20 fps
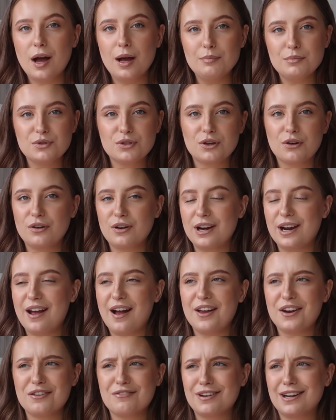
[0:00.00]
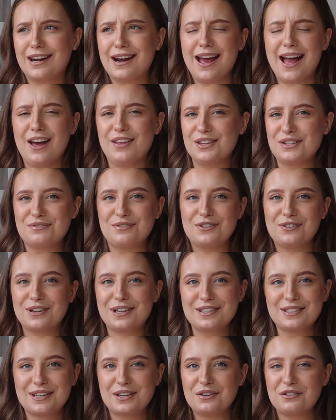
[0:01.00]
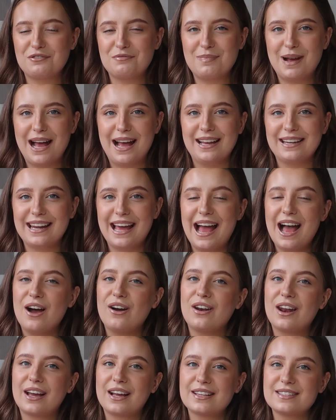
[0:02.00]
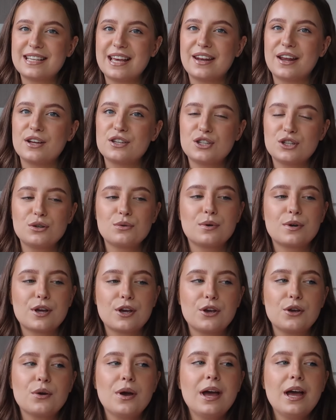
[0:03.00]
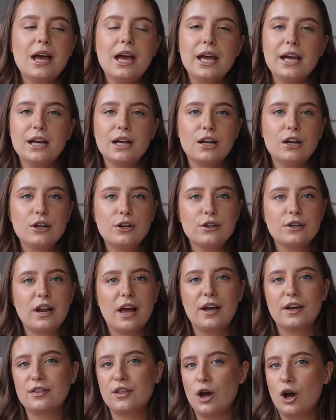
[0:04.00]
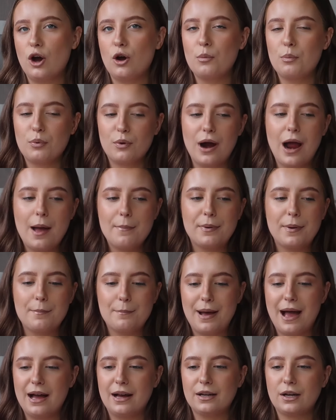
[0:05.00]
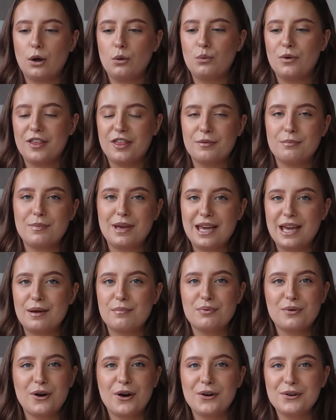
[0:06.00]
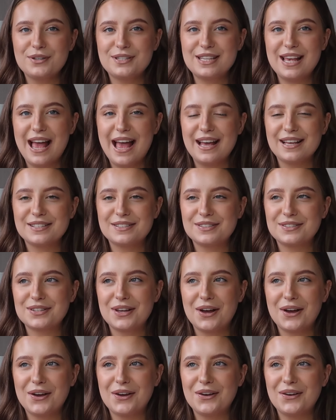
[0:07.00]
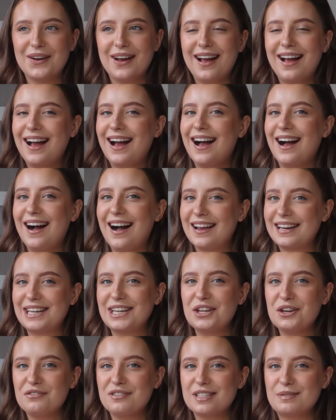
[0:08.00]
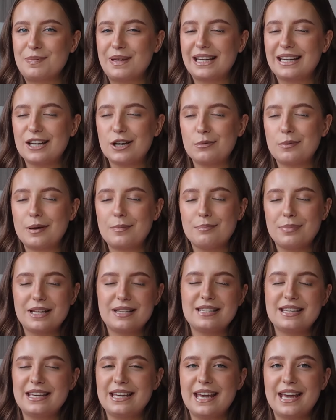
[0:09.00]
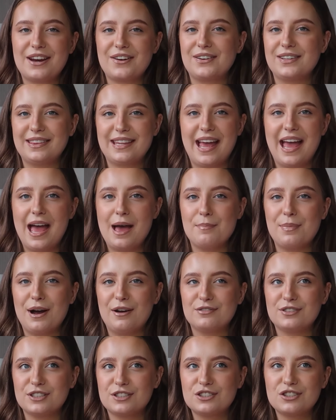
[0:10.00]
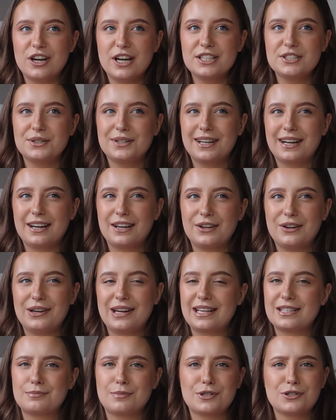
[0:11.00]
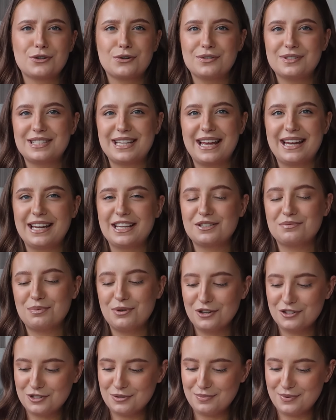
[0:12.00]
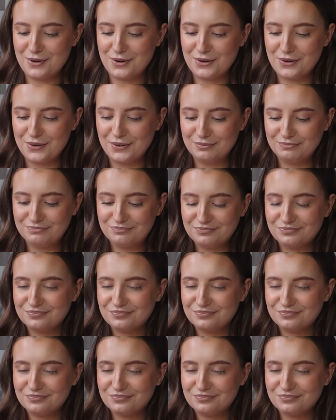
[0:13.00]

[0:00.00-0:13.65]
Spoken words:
I'm sorry, I don't really know how this vlog is gonna have panned out. Like I said, I do want to include like the whole prep and pack with me process, so I don't know if it's been a little bit bitty here and there, but I've just tried to include as much content as possible.